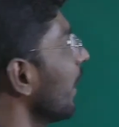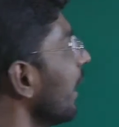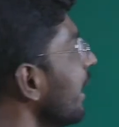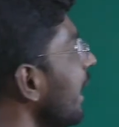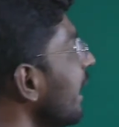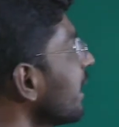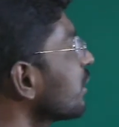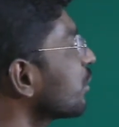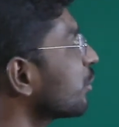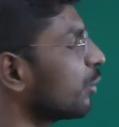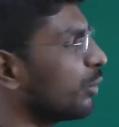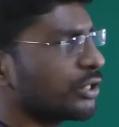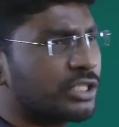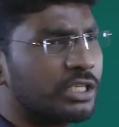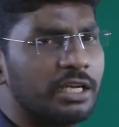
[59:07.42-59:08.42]
Next
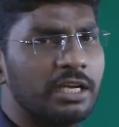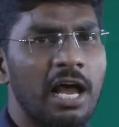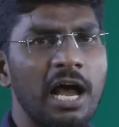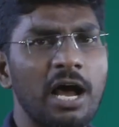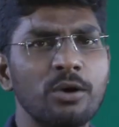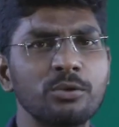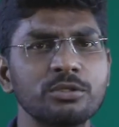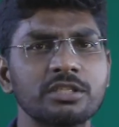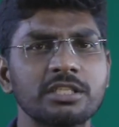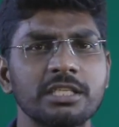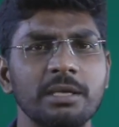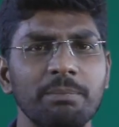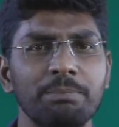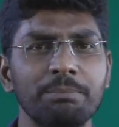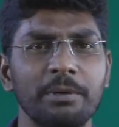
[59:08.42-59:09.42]
question, how
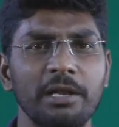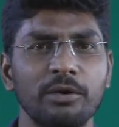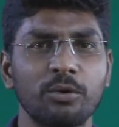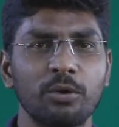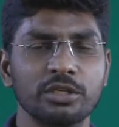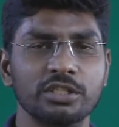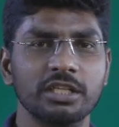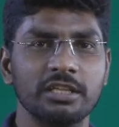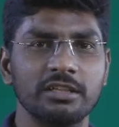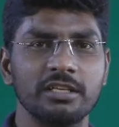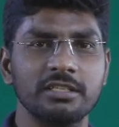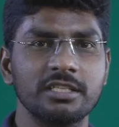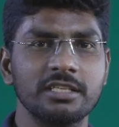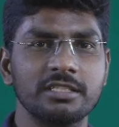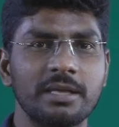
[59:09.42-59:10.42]
simple question
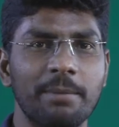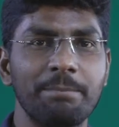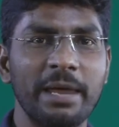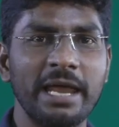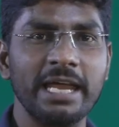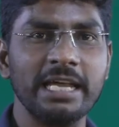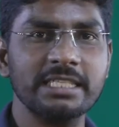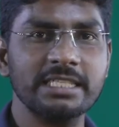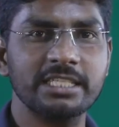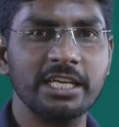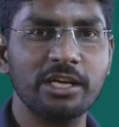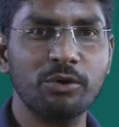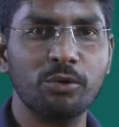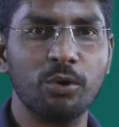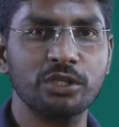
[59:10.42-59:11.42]
this is, the
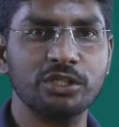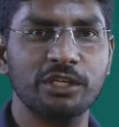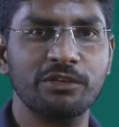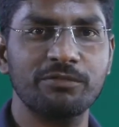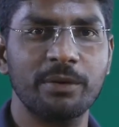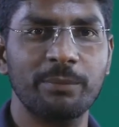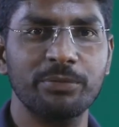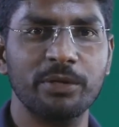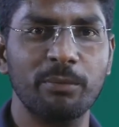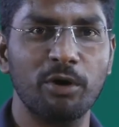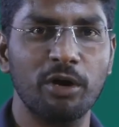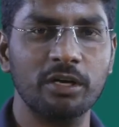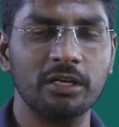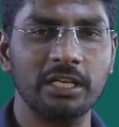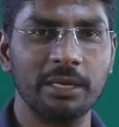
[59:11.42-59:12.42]
basic question from the
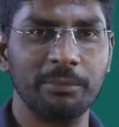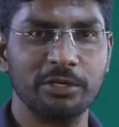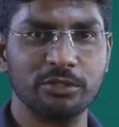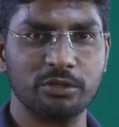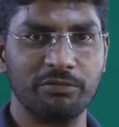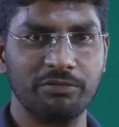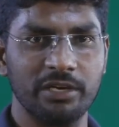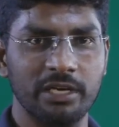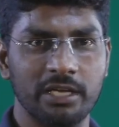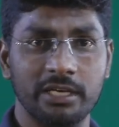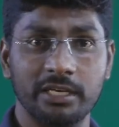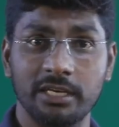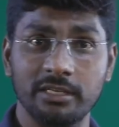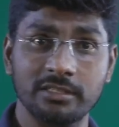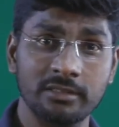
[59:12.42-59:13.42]
molecular base of
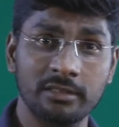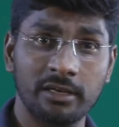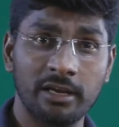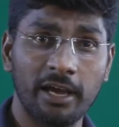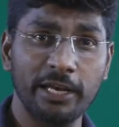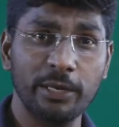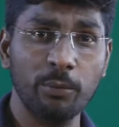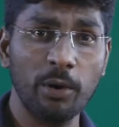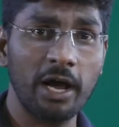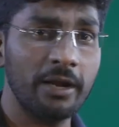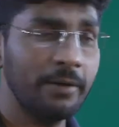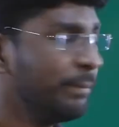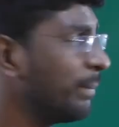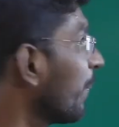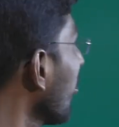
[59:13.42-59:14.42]
inheritance.
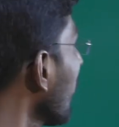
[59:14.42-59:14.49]
Anyone?